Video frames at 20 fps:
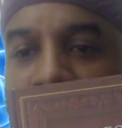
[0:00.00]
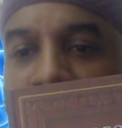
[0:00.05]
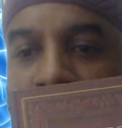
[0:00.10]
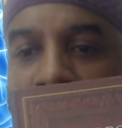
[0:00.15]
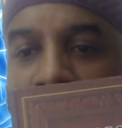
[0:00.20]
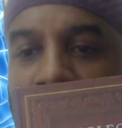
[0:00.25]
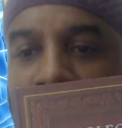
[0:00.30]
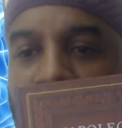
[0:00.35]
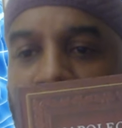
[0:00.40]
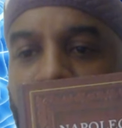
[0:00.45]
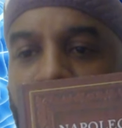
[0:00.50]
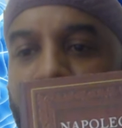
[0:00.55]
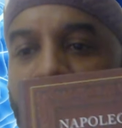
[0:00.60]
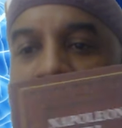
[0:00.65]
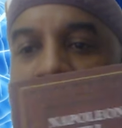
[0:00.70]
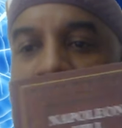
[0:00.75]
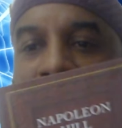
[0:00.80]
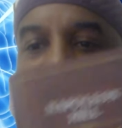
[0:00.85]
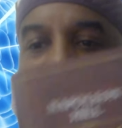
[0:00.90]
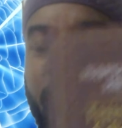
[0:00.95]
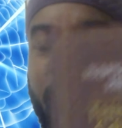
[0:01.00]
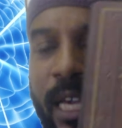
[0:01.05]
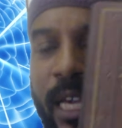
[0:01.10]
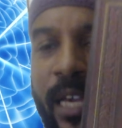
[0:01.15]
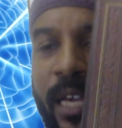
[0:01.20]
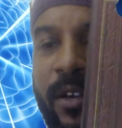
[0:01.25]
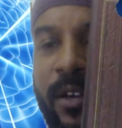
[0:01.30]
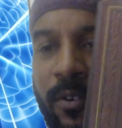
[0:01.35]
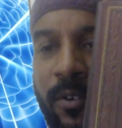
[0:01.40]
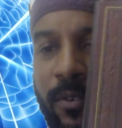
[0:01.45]
Napoleon
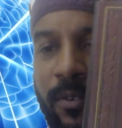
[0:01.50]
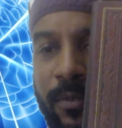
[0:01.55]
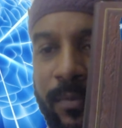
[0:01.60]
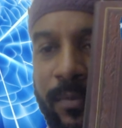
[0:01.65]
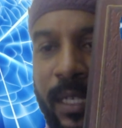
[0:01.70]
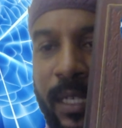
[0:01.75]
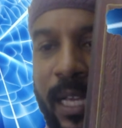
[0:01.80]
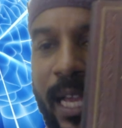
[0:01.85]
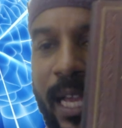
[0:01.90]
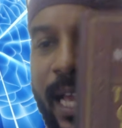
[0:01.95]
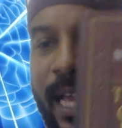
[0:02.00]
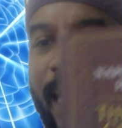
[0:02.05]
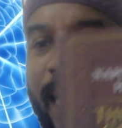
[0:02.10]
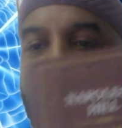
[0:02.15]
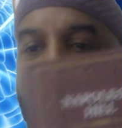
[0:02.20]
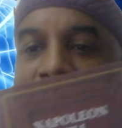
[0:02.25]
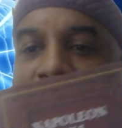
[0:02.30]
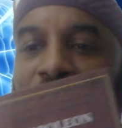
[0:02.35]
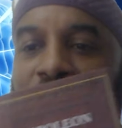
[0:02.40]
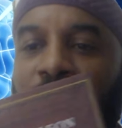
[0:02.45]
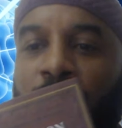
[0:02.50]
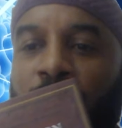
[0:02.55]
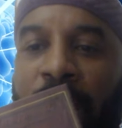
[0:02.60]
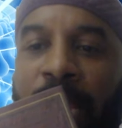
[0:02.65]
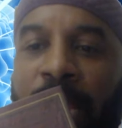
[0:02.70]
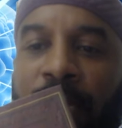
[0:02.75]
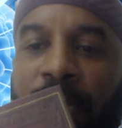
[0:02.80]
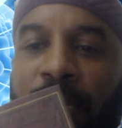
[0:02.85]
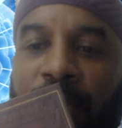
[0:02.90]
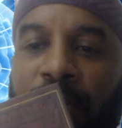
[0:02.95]
Hill and his
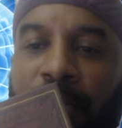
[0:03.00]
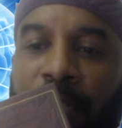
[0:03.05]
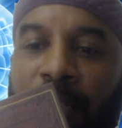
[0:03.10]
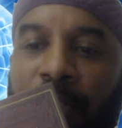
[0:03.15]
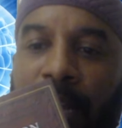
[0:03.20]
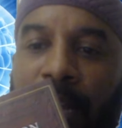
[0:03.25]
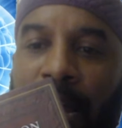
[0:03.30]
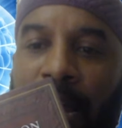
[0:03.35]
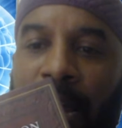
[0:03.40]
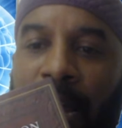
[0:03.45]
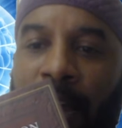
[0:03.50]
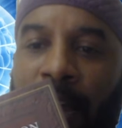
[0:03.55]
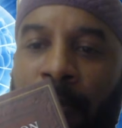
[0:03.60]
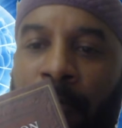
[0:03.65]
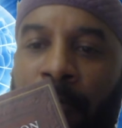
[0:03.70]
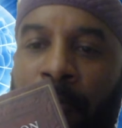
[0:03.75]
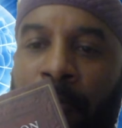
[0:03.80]
great, what